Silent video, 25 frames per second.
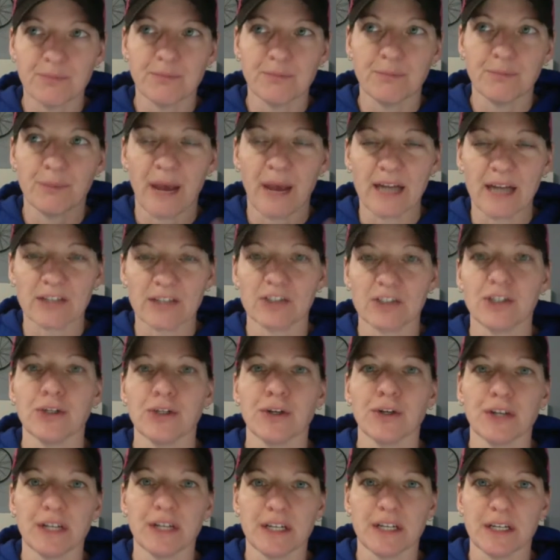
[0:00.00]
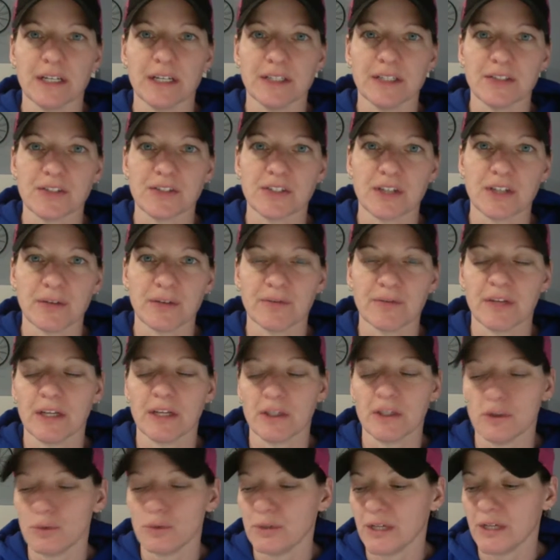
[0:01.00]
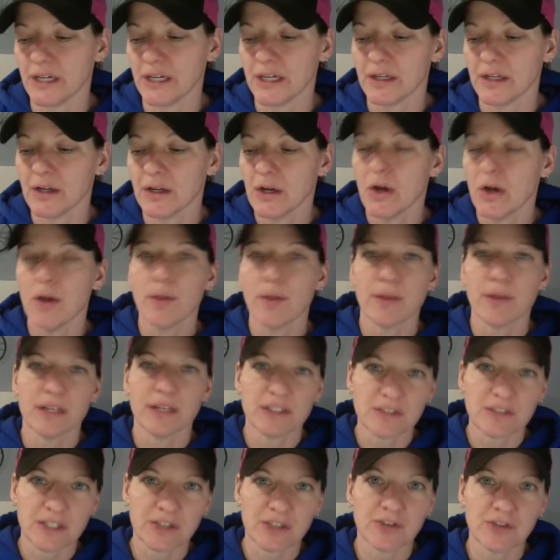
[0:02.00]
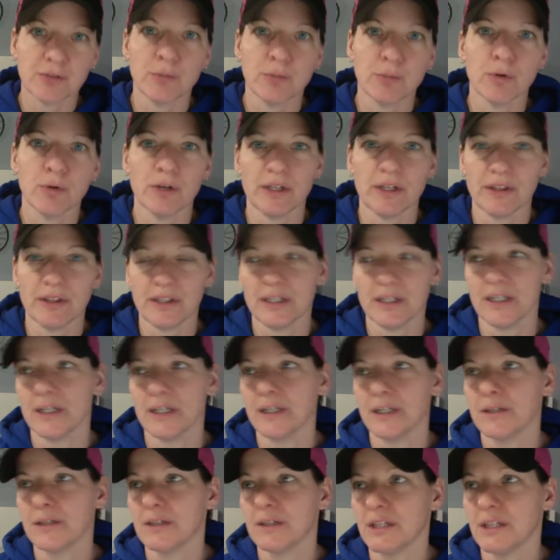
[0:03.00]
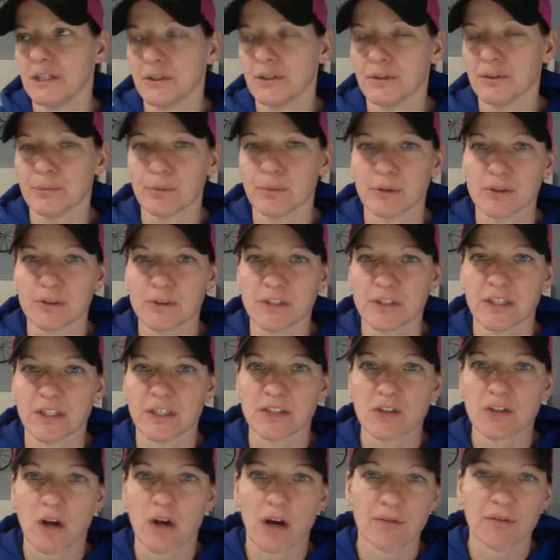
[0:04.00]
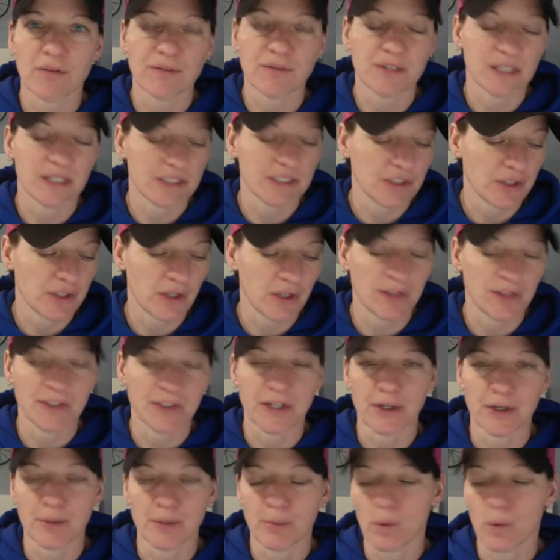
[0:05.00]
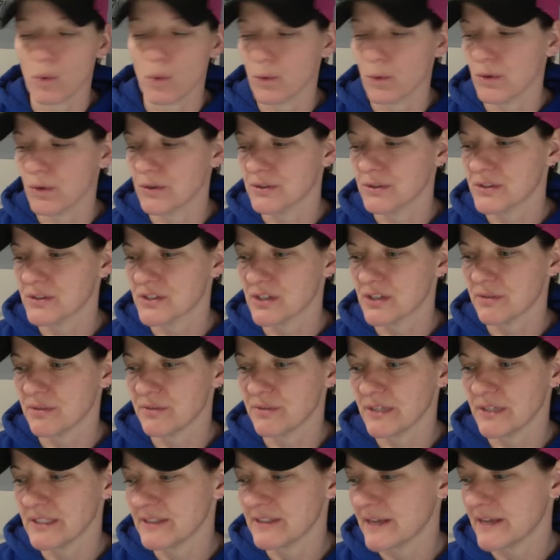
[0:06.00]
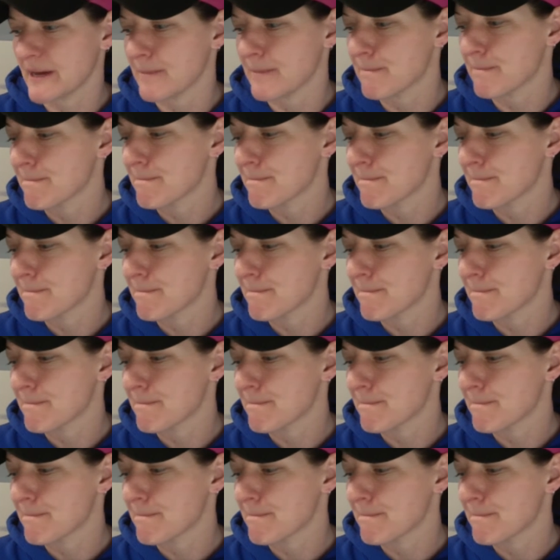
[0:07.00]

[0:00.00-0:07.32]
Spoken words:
bacteria and stuff that you get, things that you breathe in, you know, the person that's coughing at you on the airport, stuff like that.